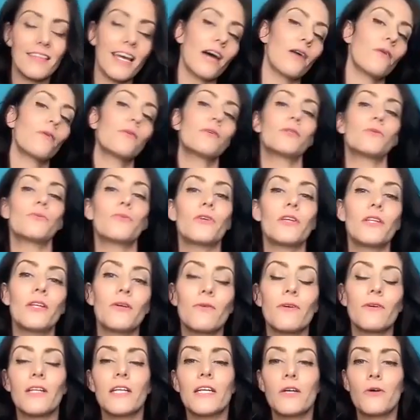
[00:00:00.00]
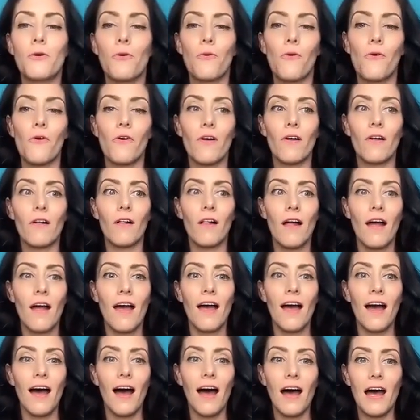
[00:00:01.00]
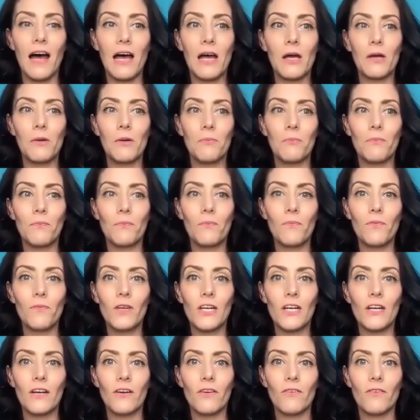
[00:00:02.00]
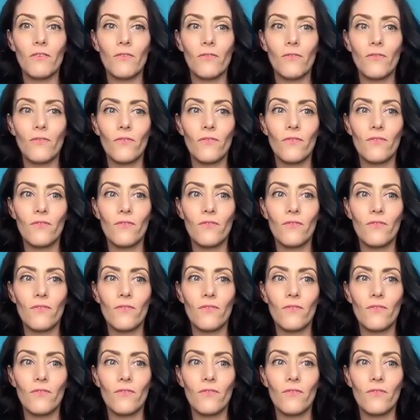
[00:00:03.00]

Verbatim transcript: That was really, really cool. Um, you know,